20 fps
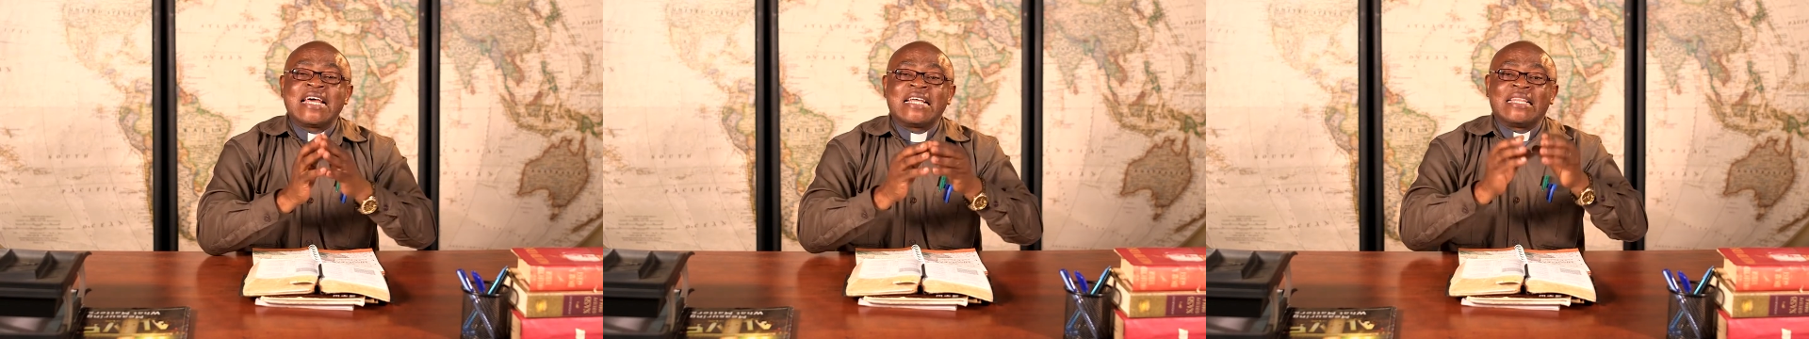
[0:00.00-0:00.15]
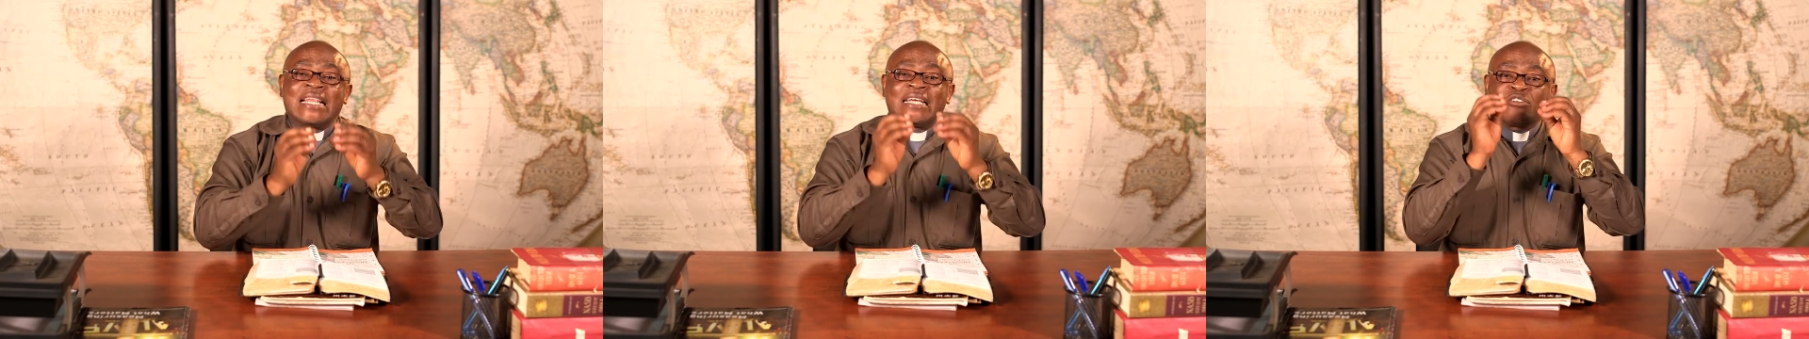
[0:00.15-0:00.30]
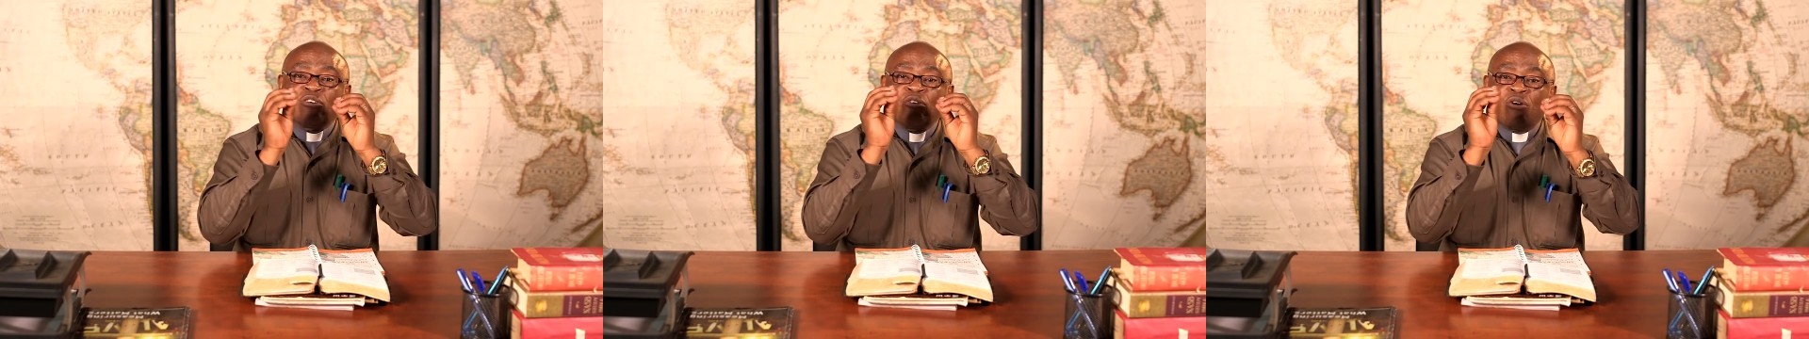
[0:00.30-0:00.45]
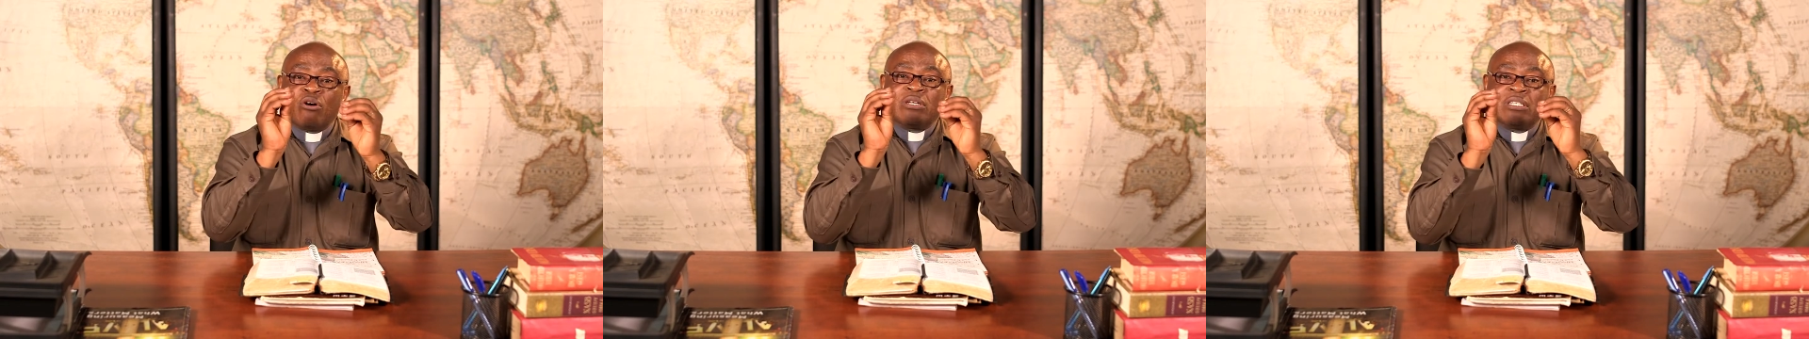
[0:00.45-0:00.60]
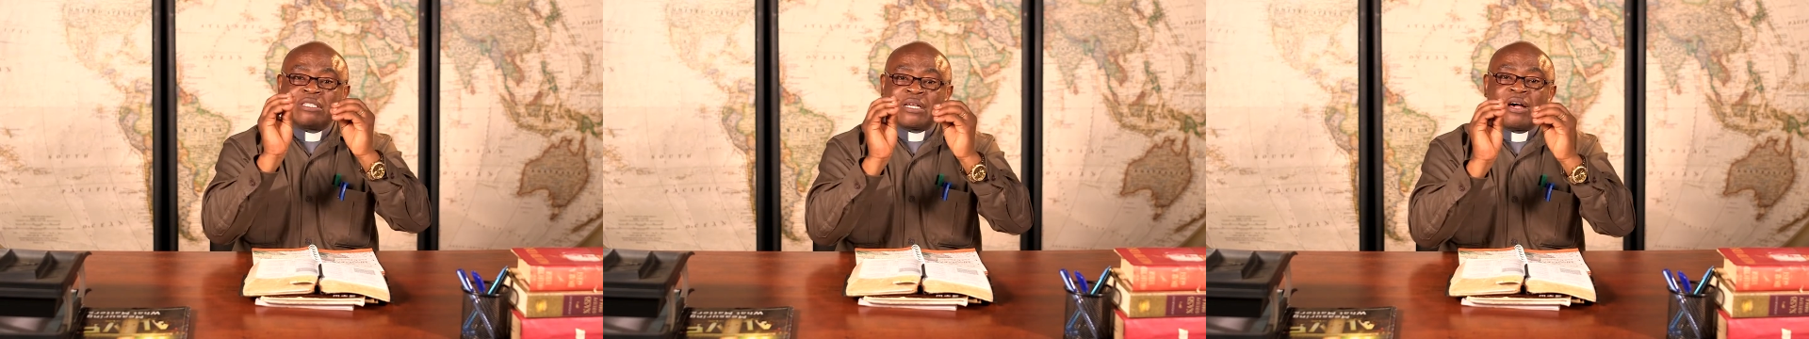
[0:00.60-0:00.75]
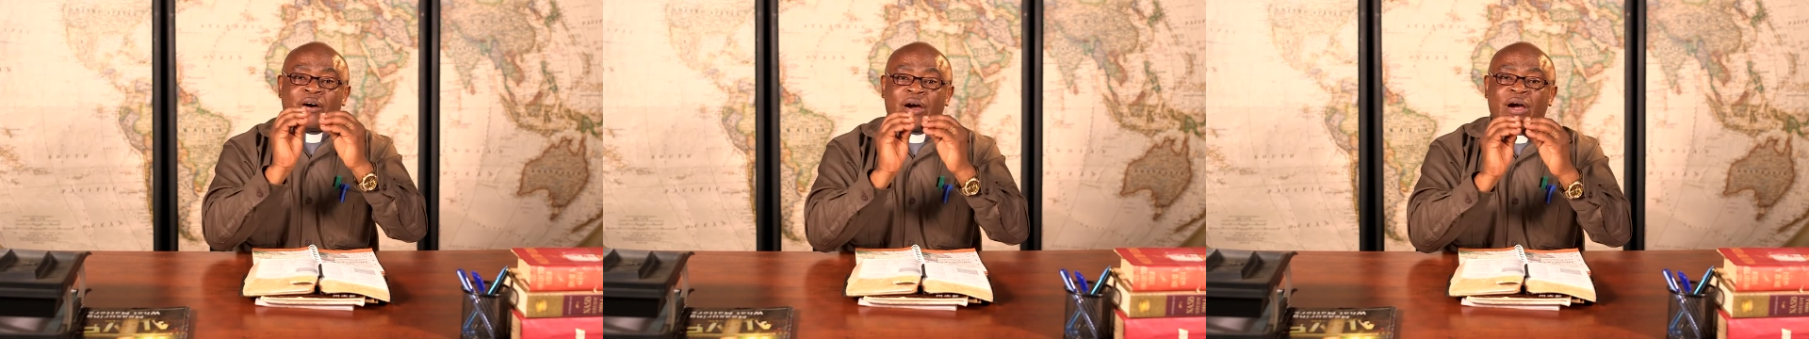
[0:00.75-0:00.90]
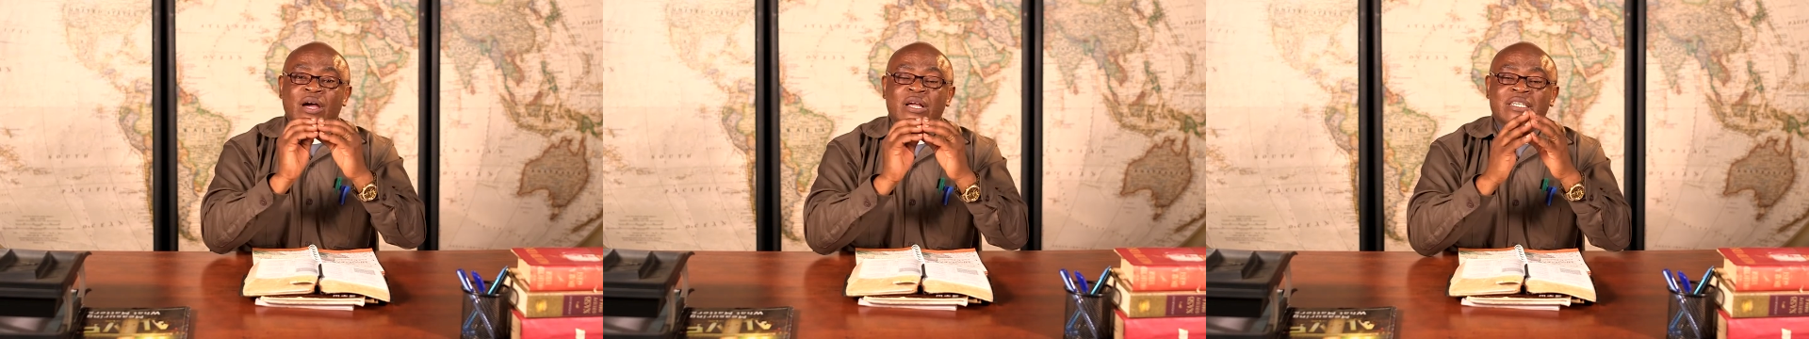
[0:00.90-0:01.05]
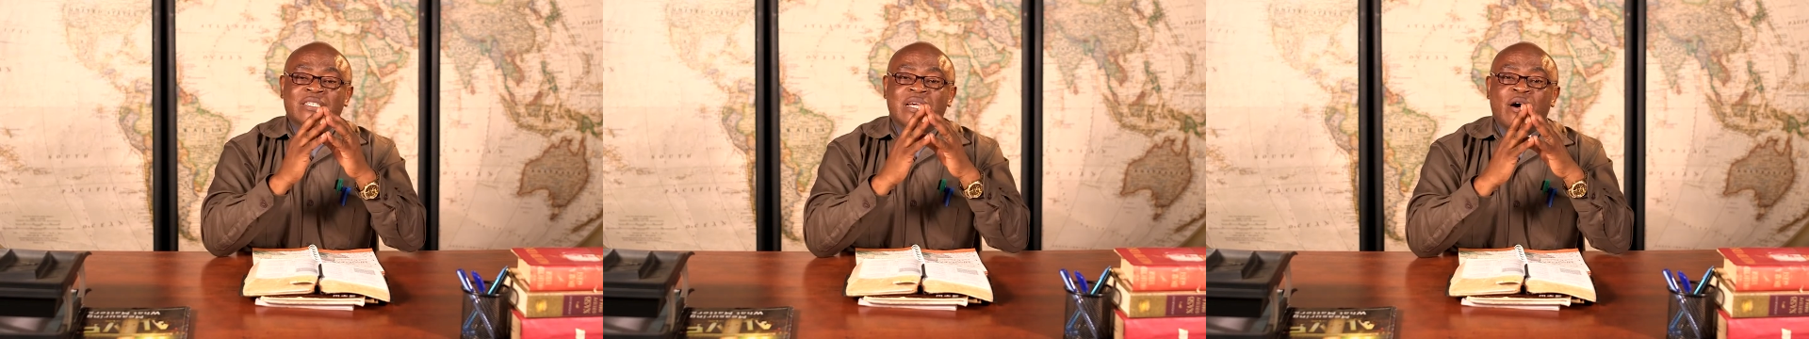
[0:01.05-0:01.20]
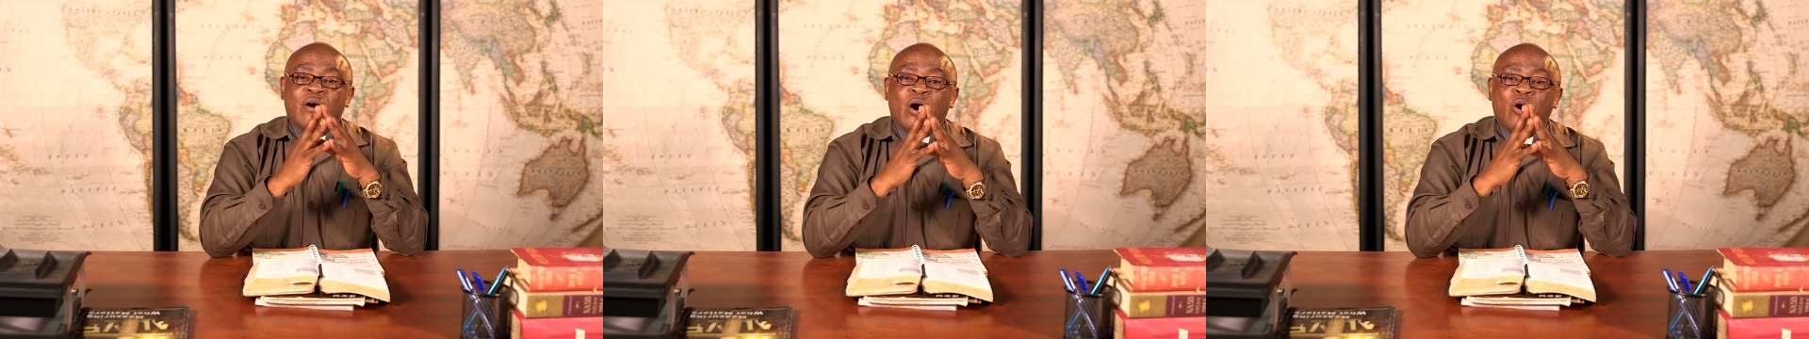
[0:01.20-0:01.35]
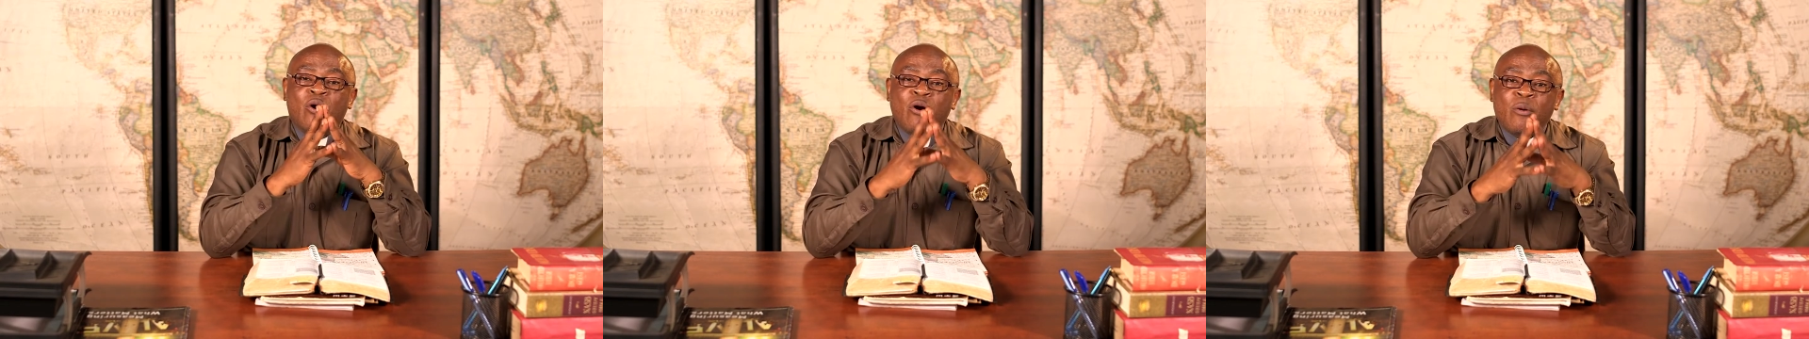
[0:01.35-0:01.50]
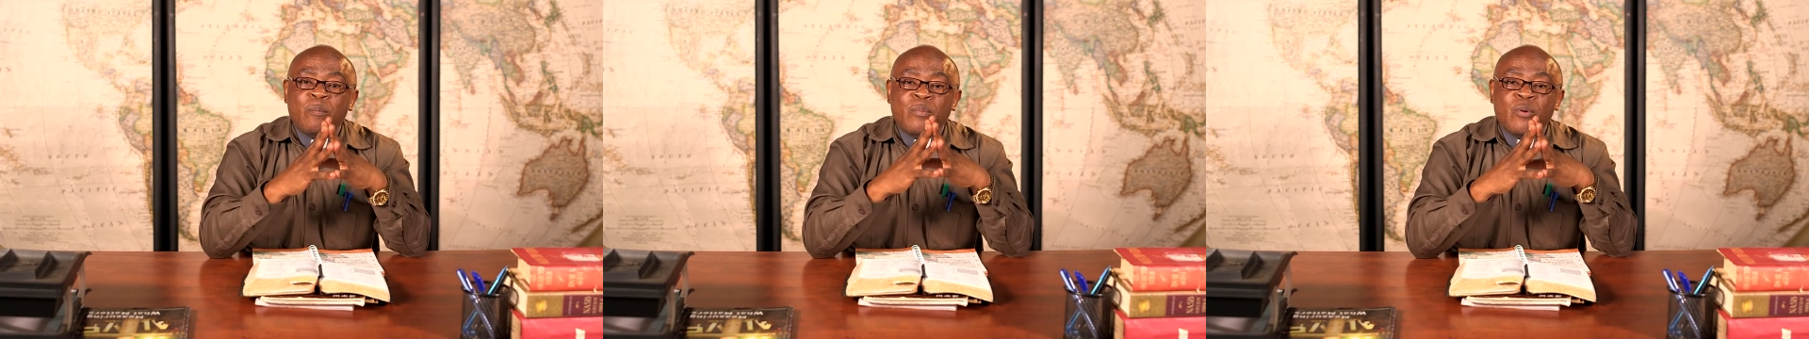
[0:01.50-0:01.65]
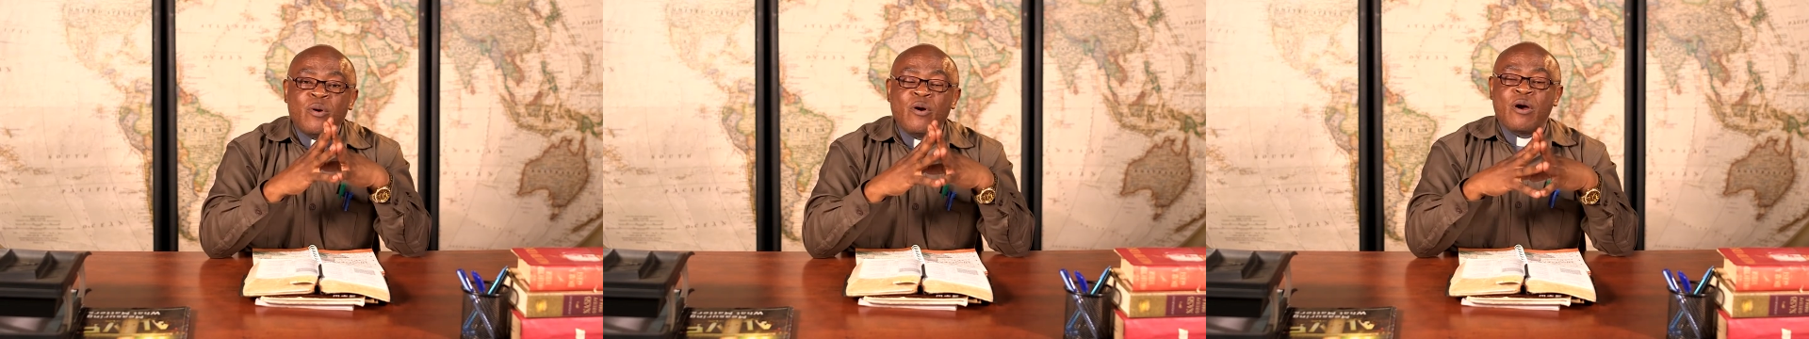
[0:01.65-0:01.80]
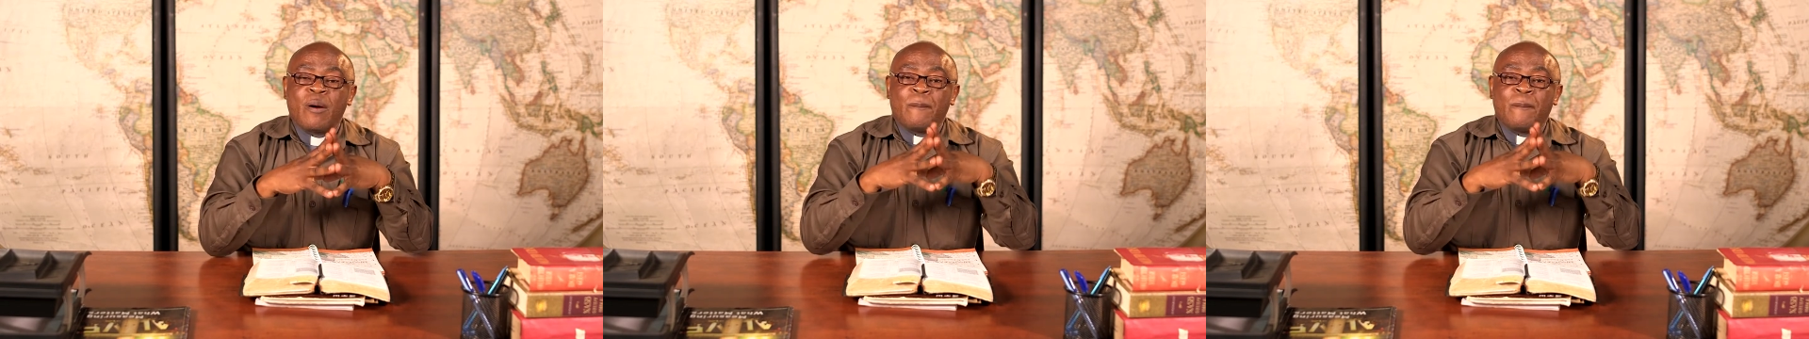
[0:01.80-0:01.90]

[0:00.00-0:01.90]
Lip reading: that God is our hope